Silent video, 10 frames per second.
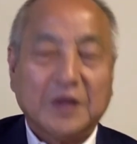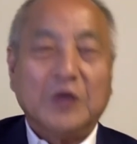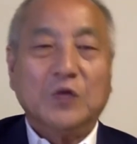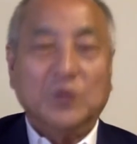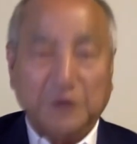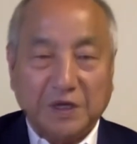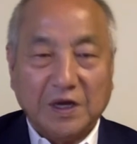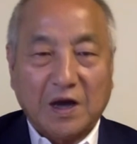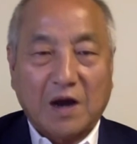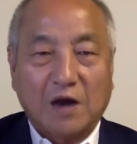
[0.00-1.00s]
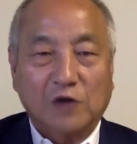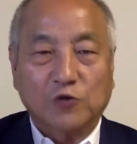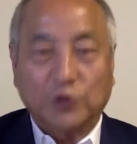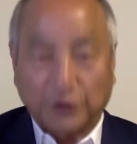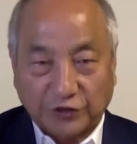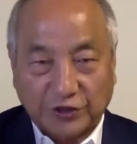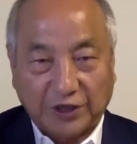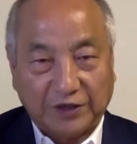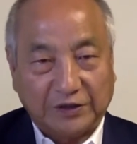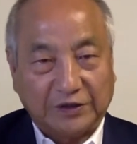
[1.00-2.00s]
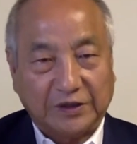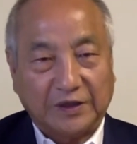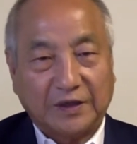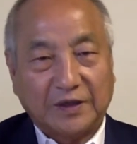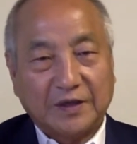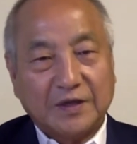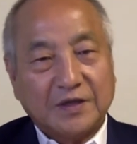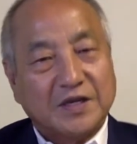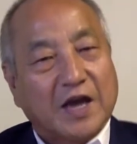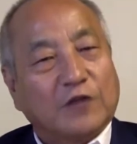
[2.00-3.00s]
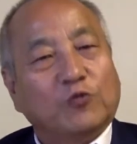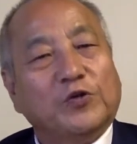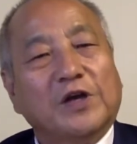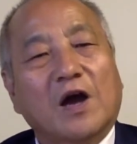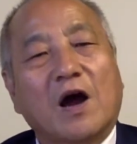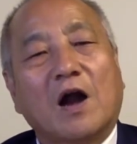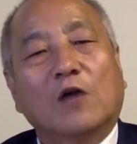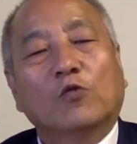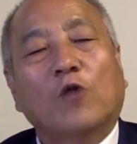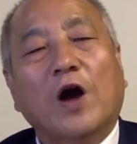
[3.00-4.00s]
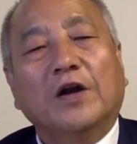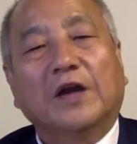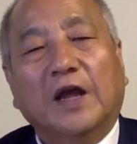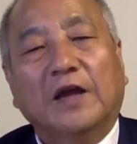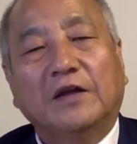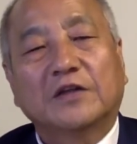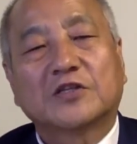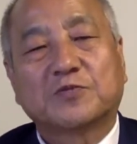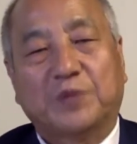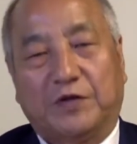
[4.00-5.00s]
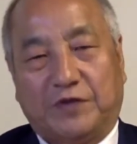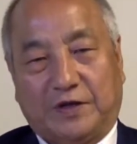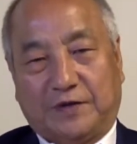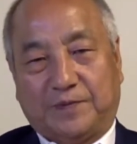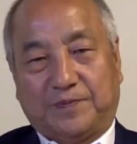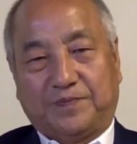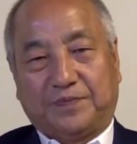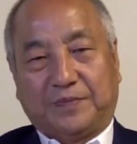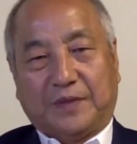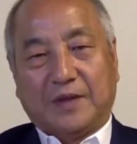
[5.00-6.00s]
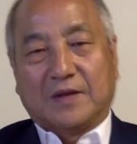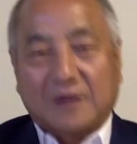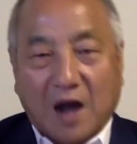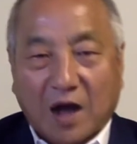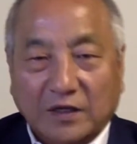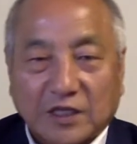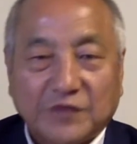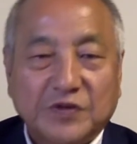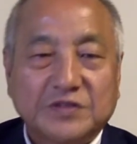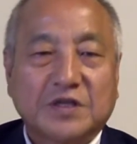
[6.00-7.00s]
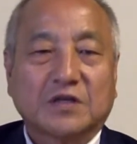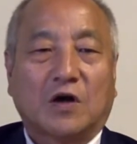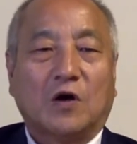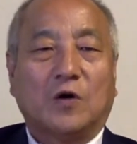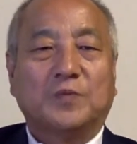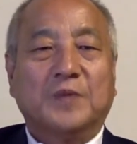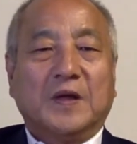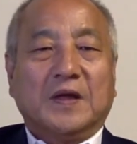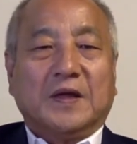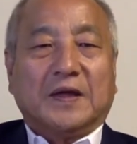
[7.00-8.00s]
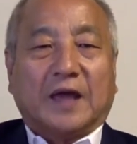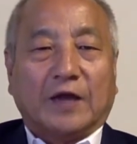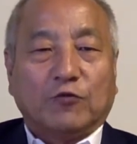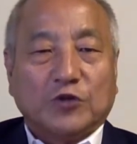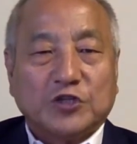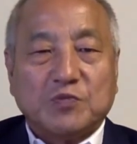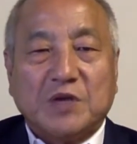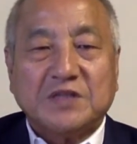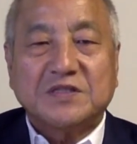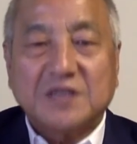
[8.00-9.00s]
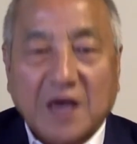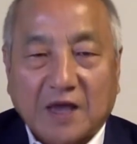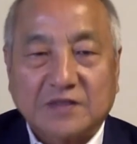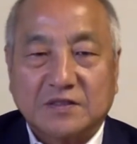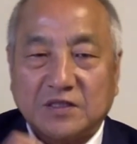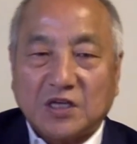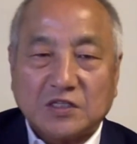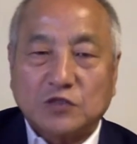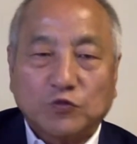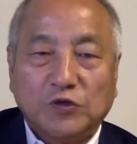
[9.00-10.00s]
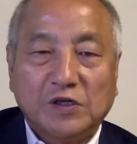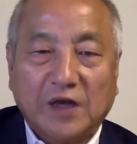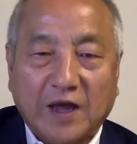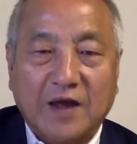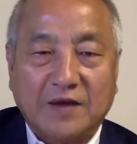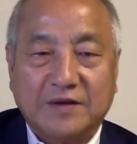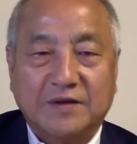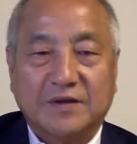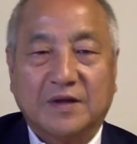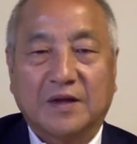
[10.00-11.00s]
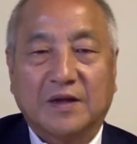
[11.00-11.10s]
We are quarantined, yet we are one in the Spirit. God give us a hope, and which means, yes, this will end.